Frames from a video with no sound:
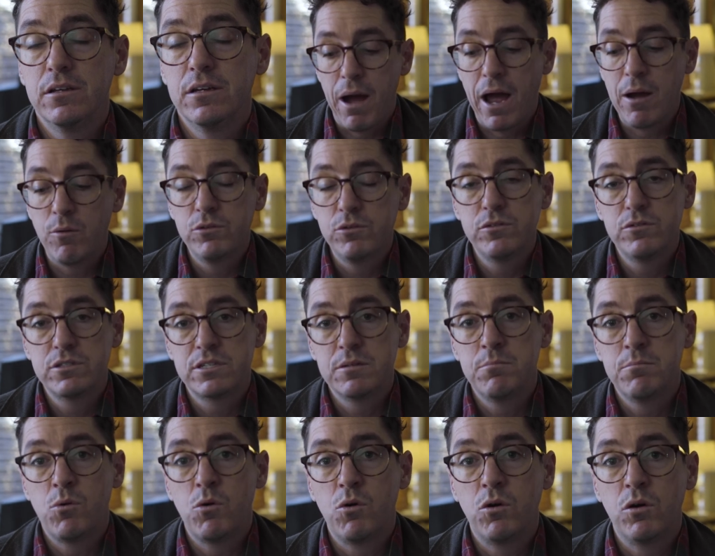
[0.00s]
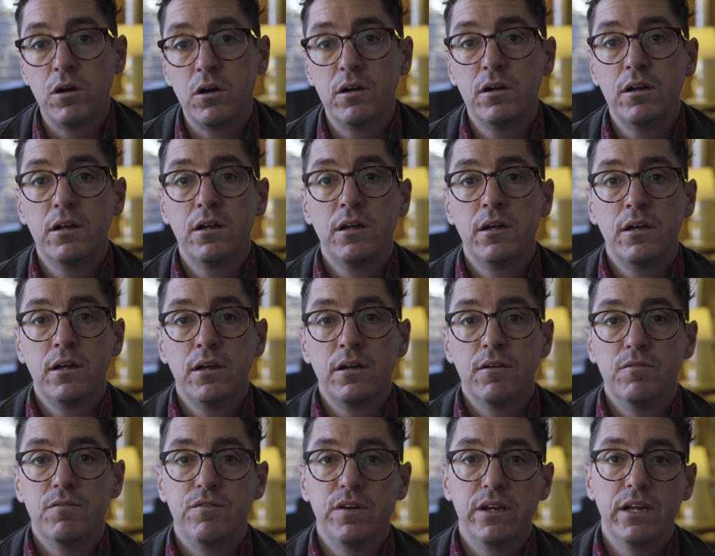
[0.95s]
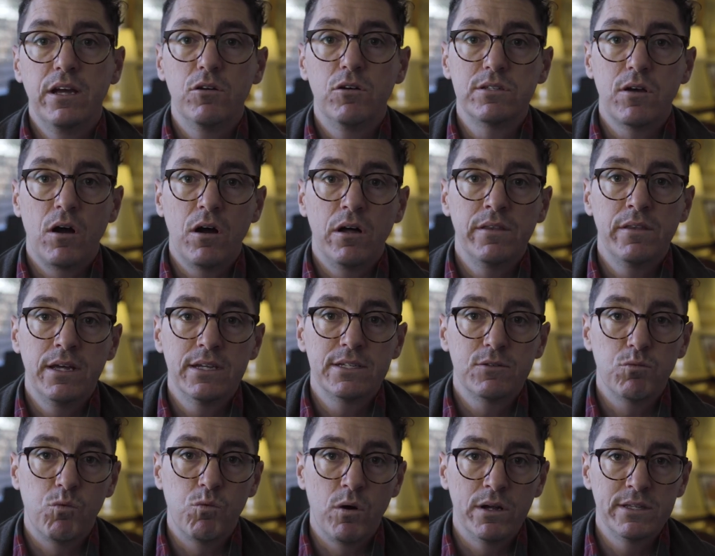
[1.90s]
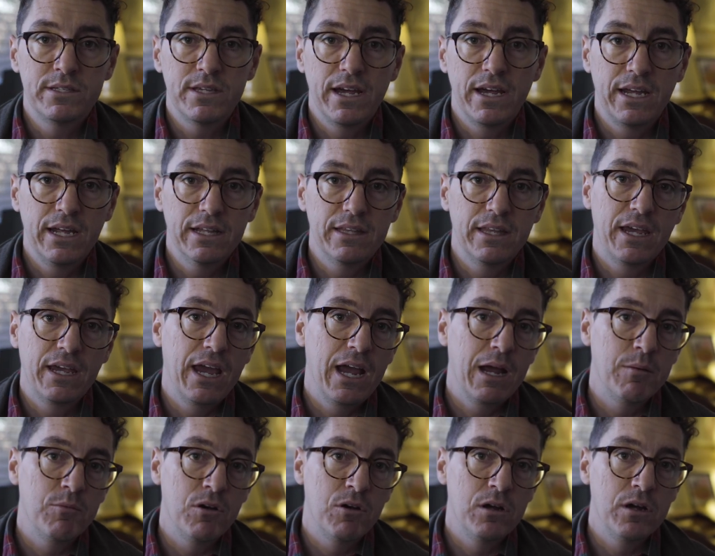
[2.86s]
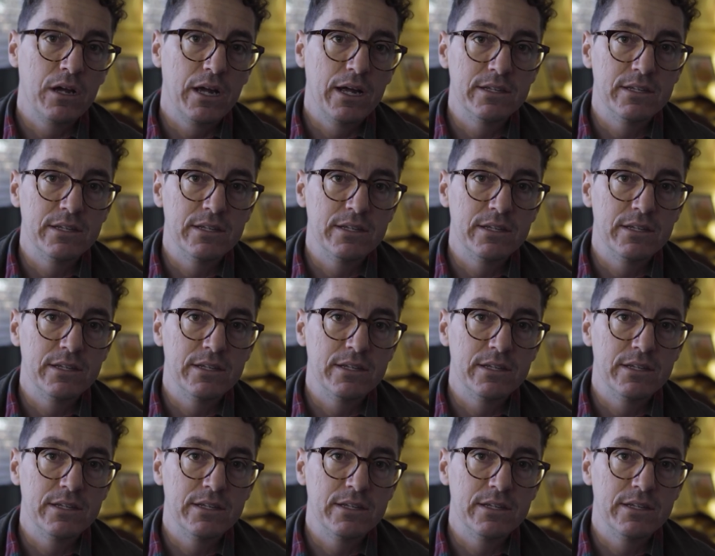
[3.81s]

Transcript: I will do some more videos on this once I get the camera